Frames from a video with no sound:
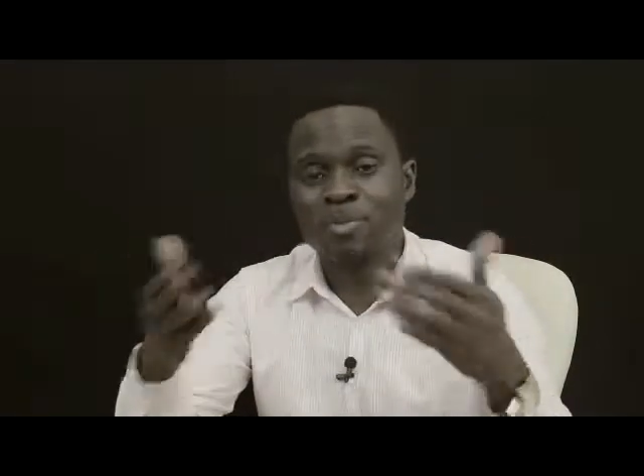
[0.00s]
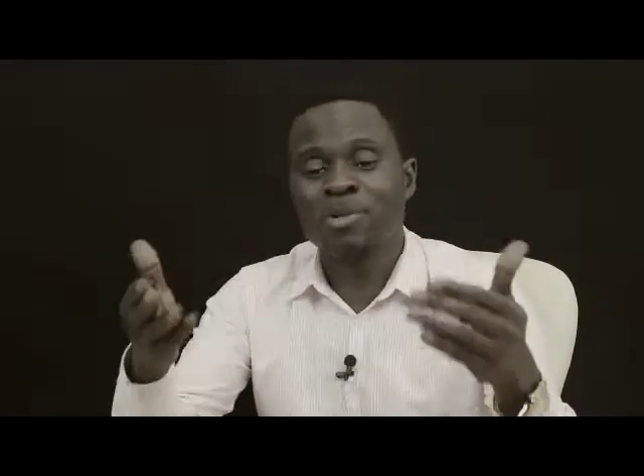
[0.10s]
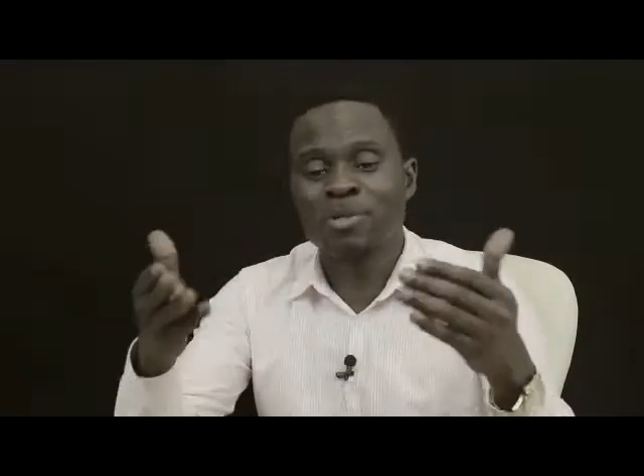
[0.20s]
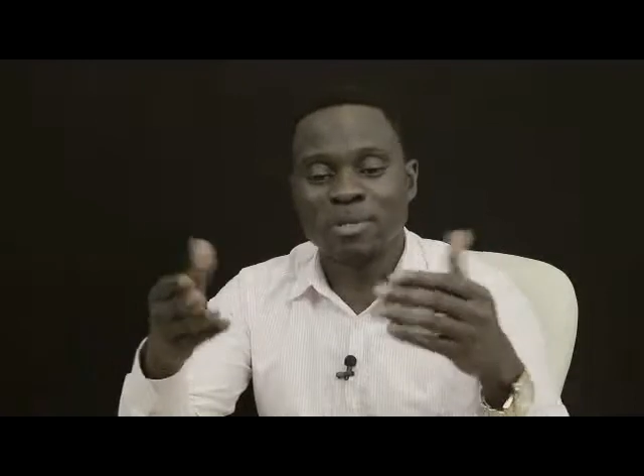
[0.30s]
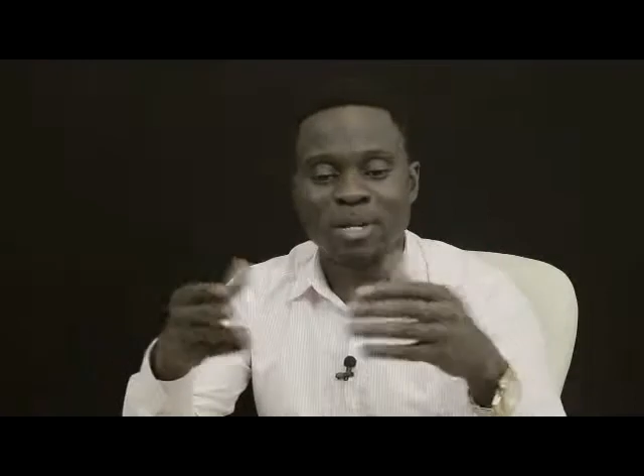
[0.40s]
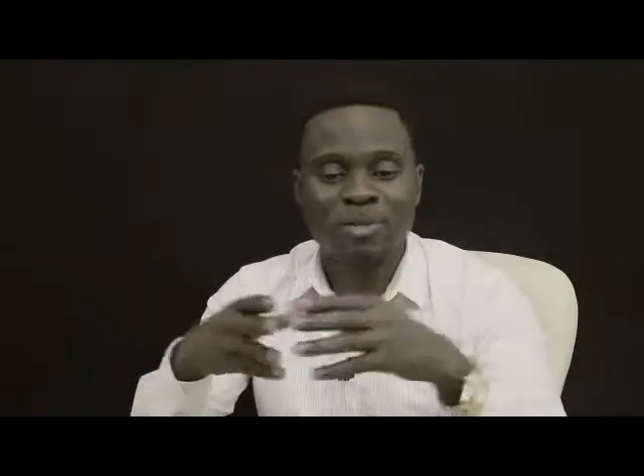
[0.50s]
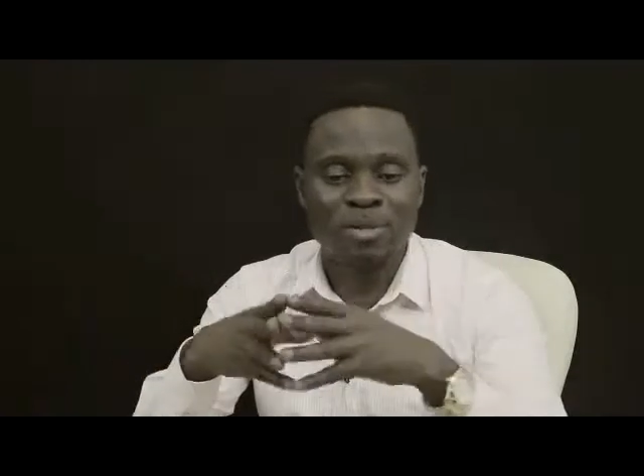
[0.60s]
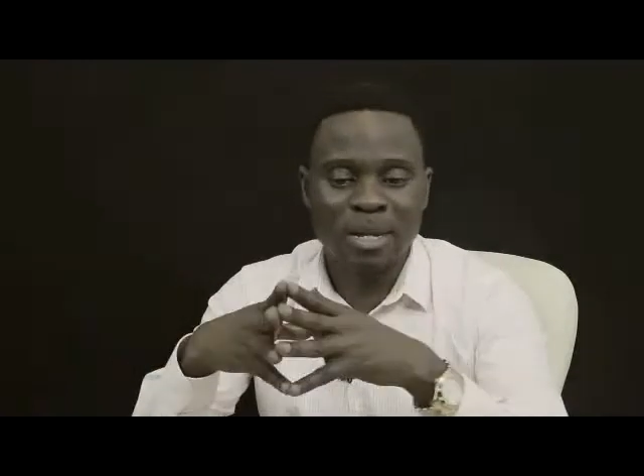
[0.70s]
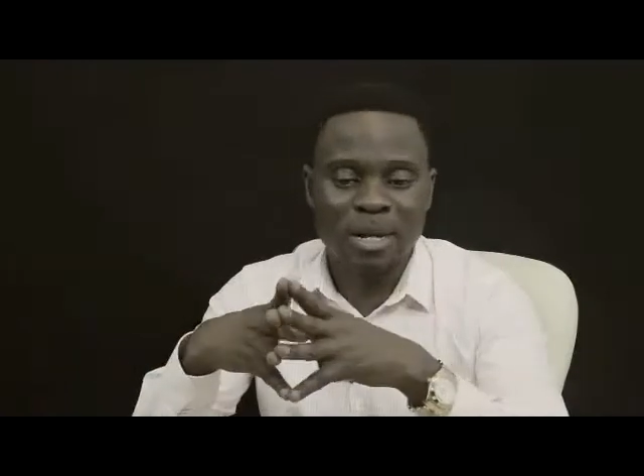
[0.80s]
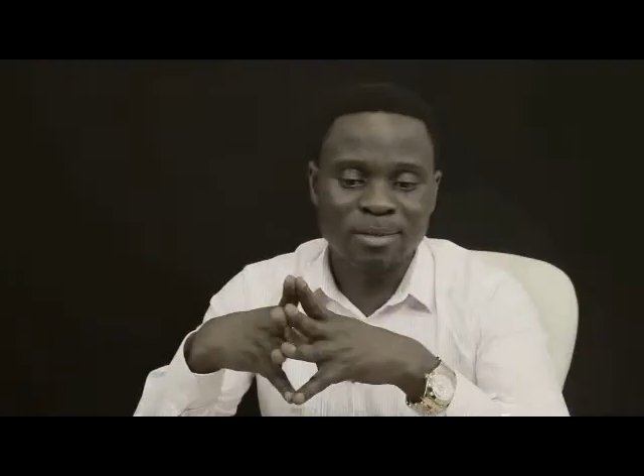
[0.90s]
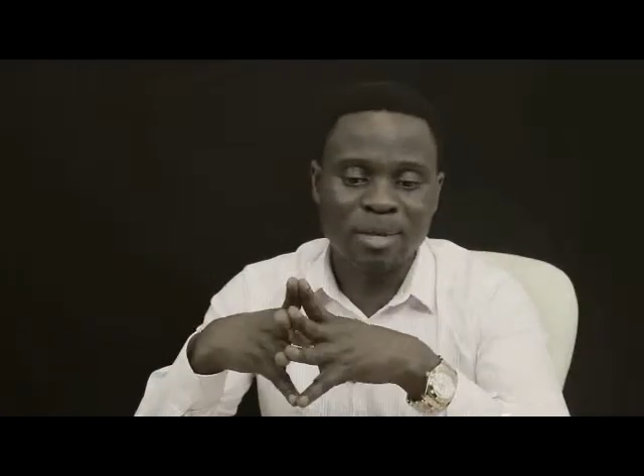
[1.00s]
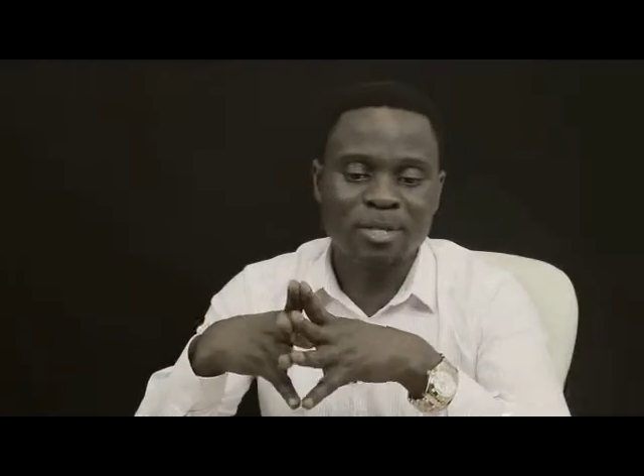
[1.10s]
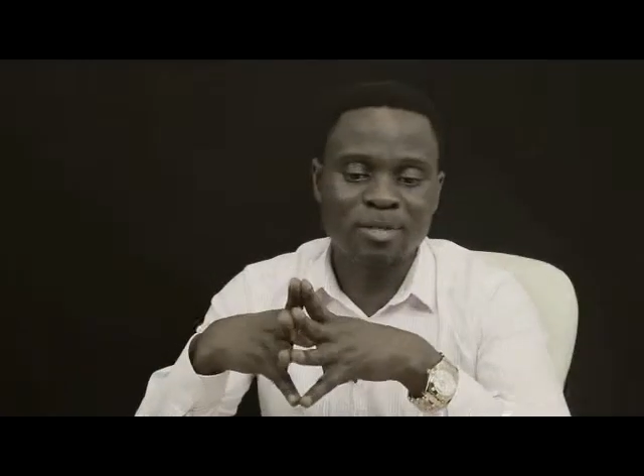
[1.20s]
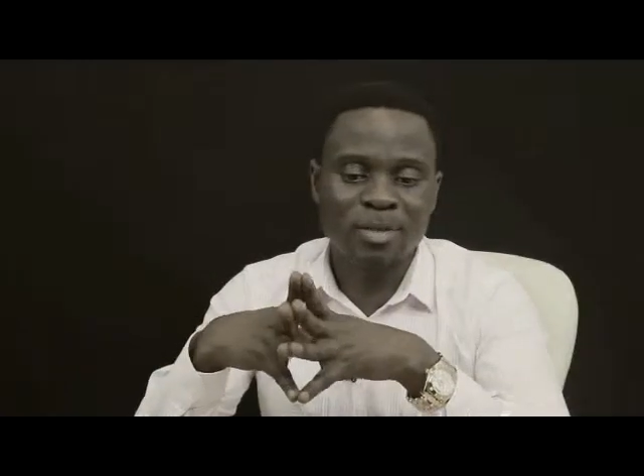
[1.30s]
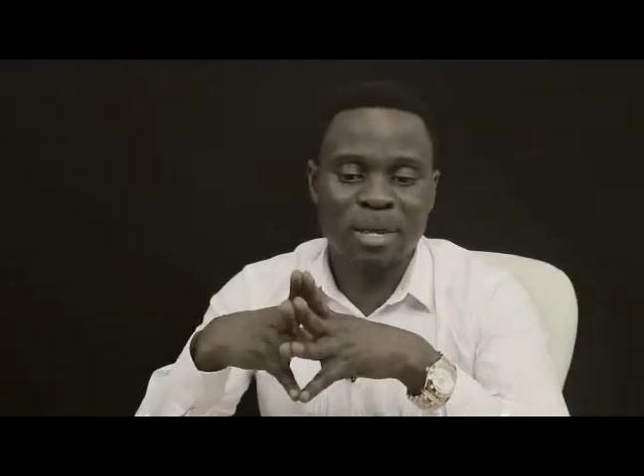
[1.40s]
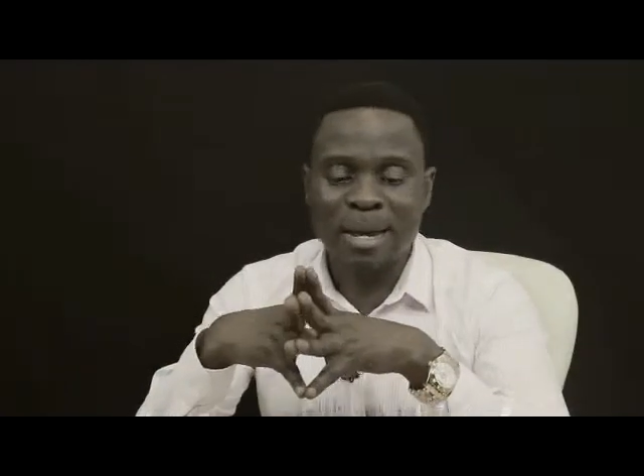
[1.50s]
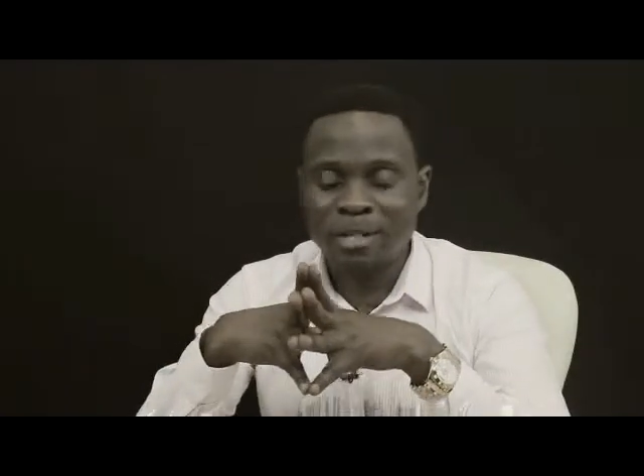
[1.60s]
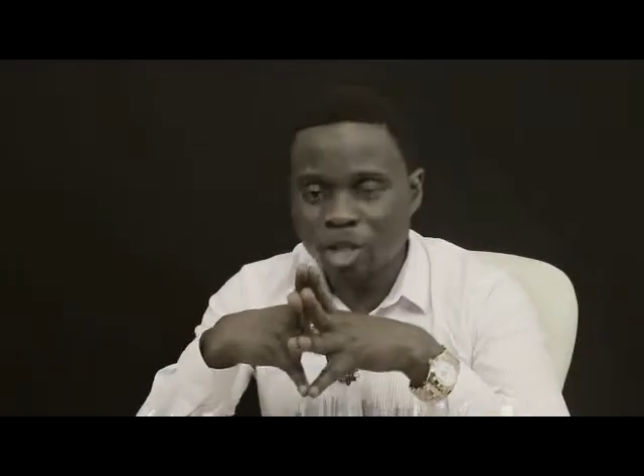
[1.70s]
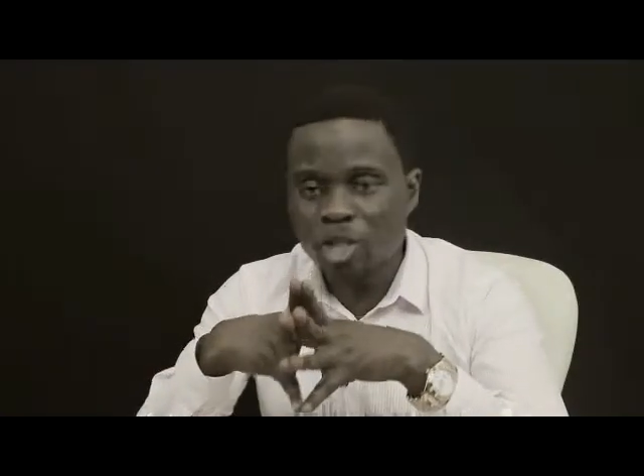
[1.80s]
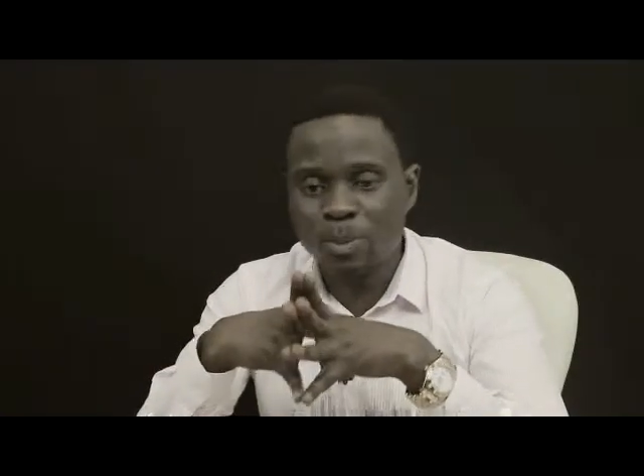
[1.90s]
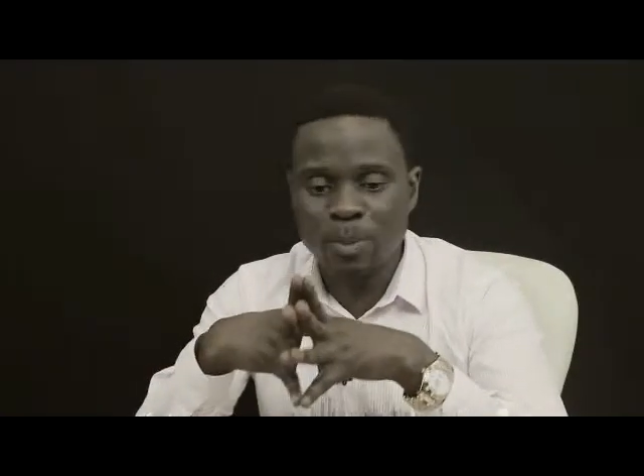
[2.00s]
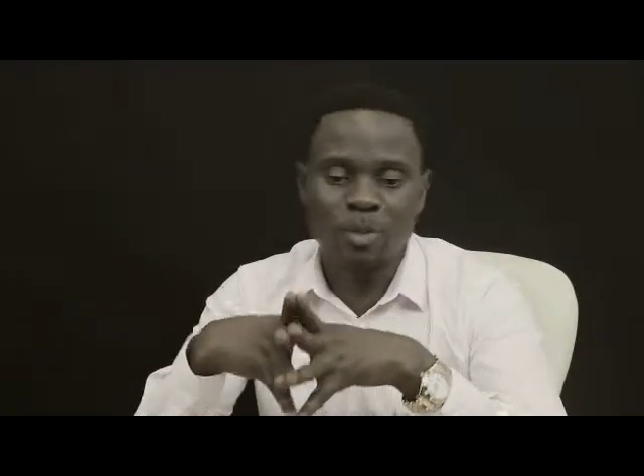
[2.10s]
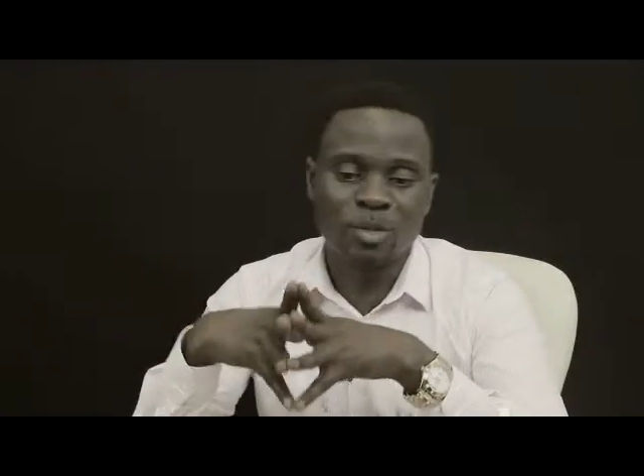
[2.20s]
presentation that I send you that I teach people